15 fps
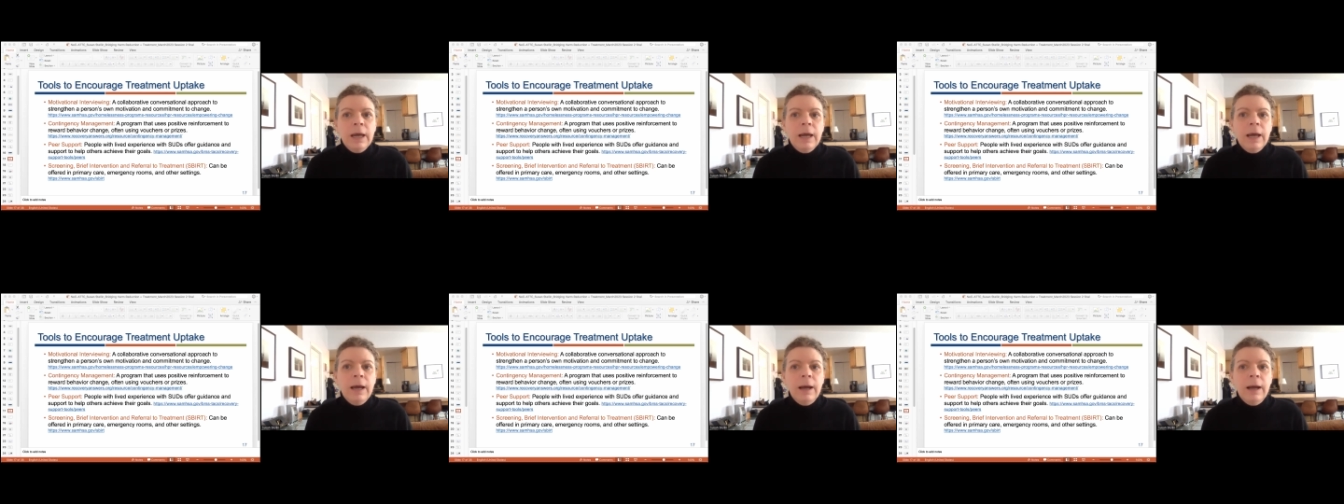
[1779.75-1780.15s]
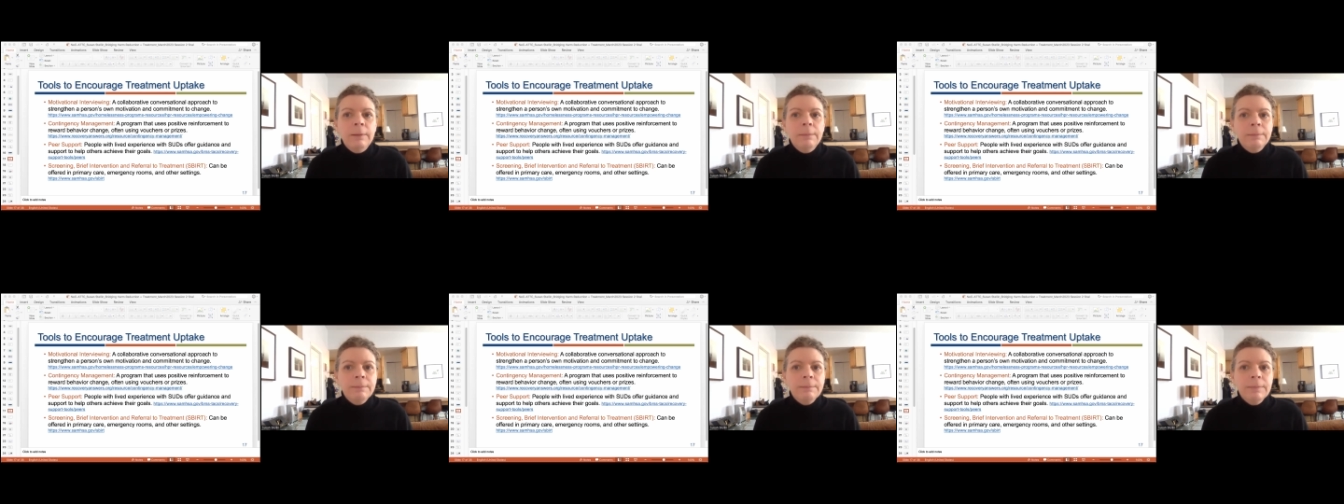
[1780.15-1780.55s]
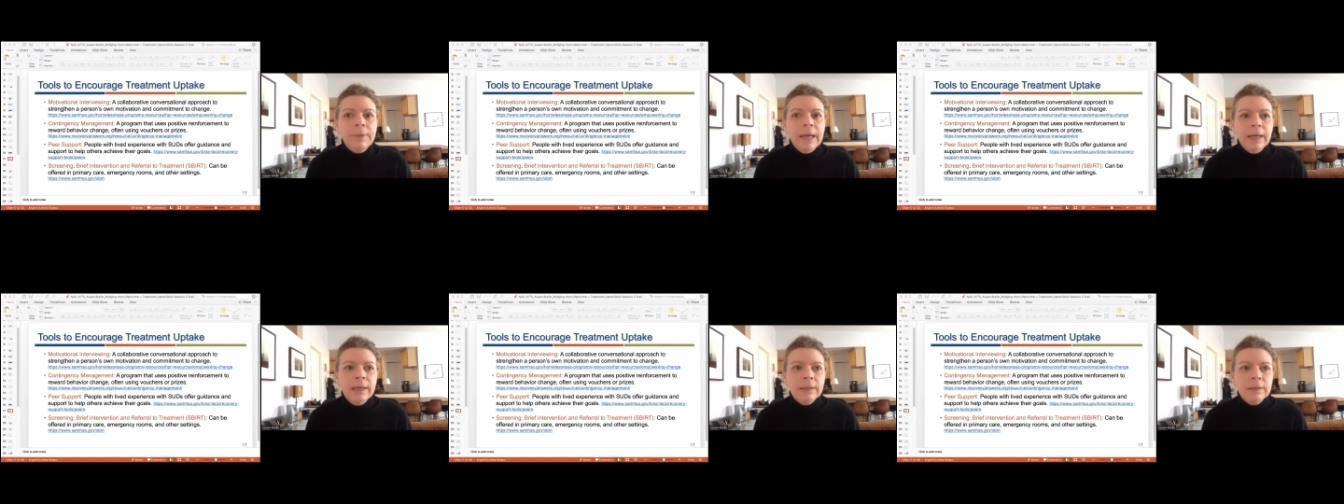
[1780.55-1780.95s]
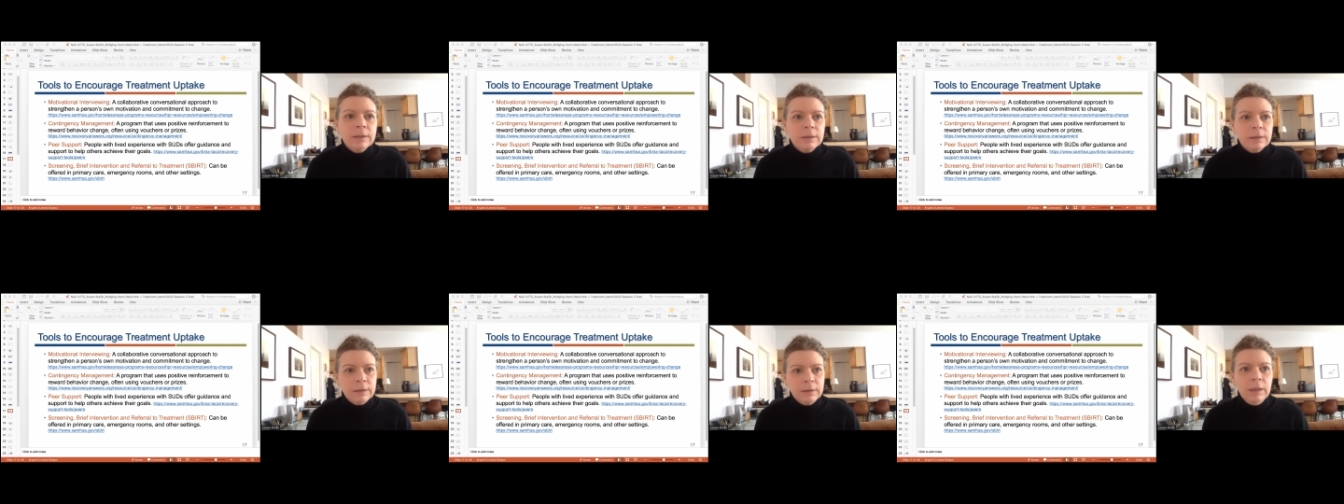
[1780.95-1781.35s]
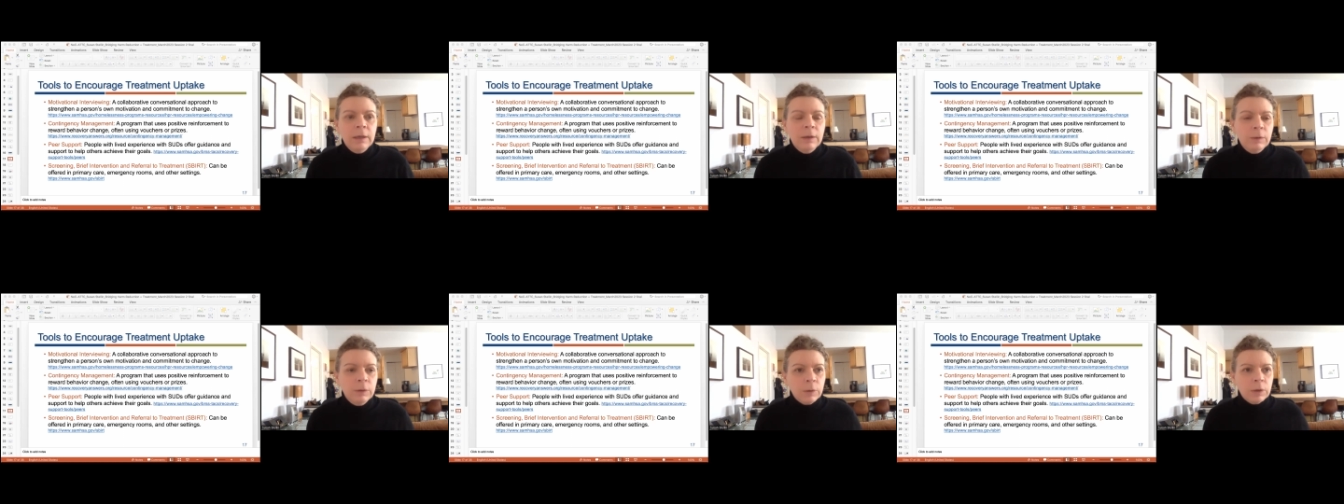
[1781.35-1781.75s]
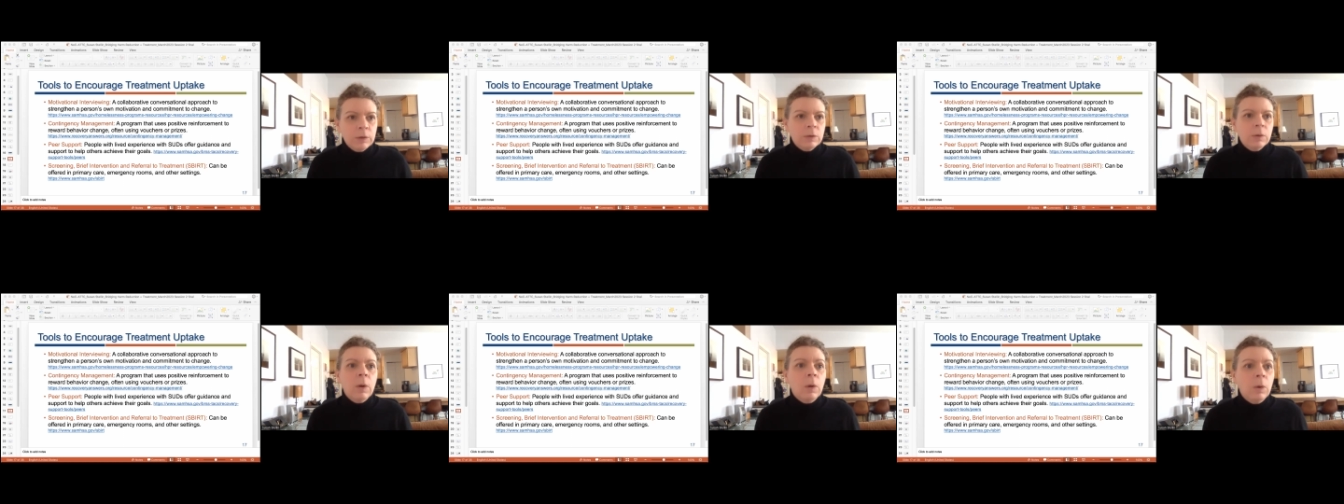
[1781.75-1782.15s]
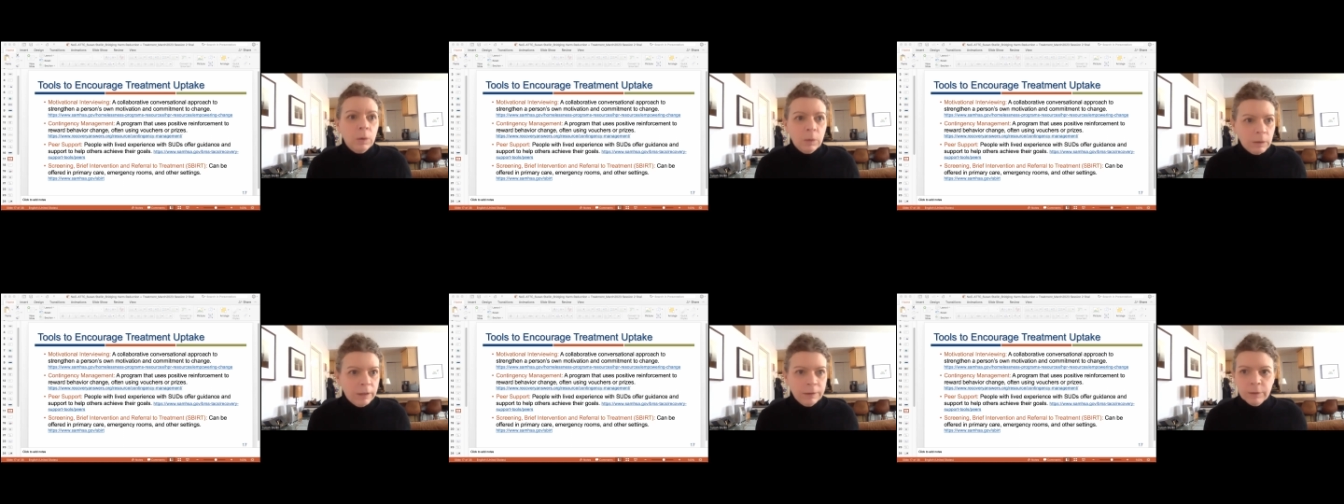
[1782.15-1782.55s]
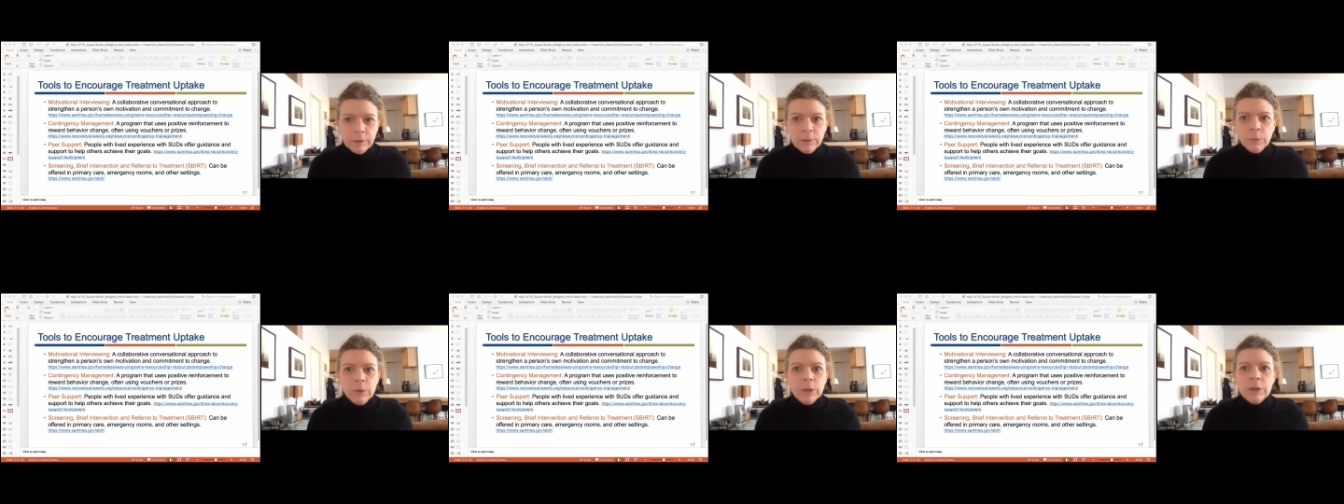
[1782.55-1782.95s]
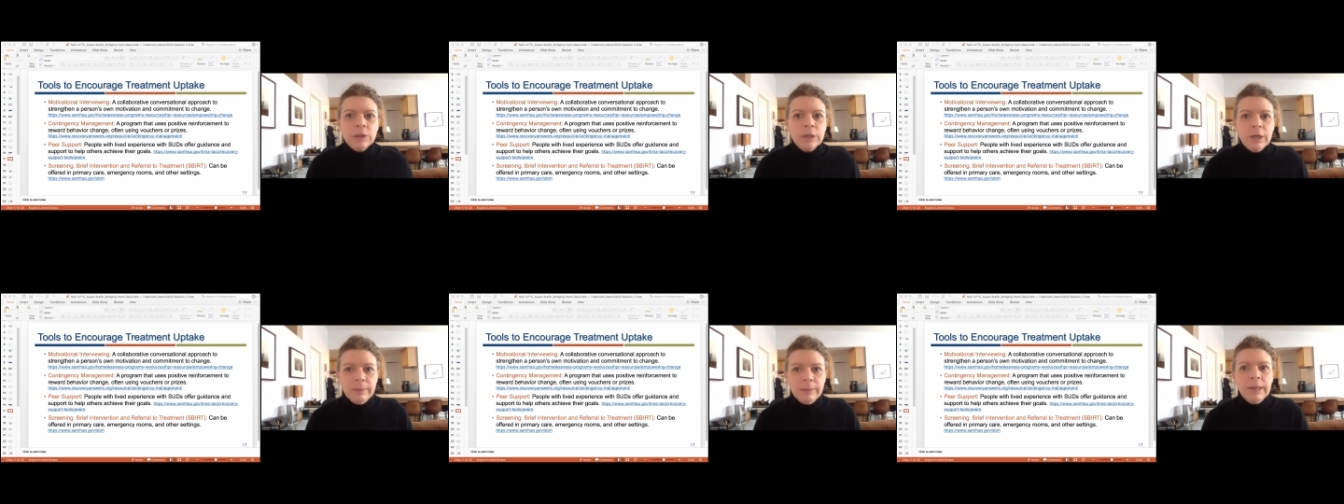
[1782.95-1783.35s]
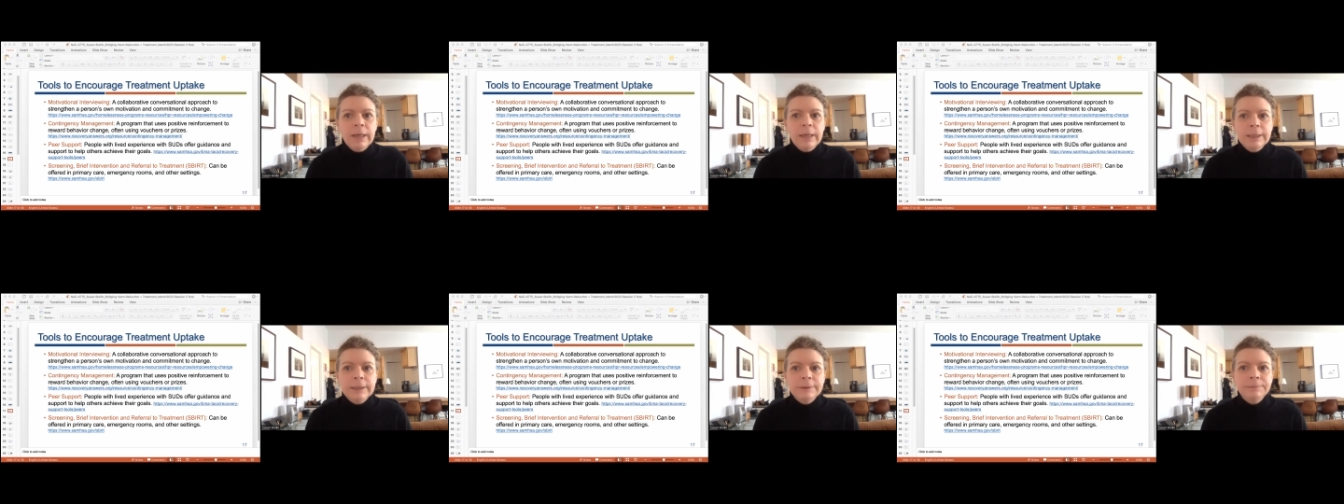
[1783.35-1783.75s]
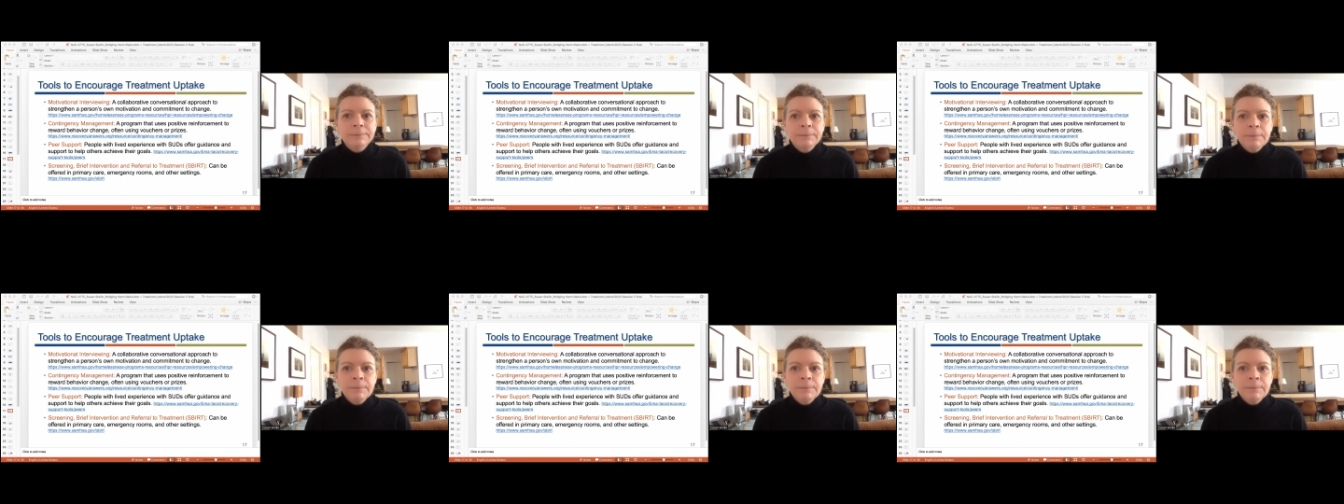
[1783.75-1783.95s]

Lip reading: that, you could do a whole other workshop on.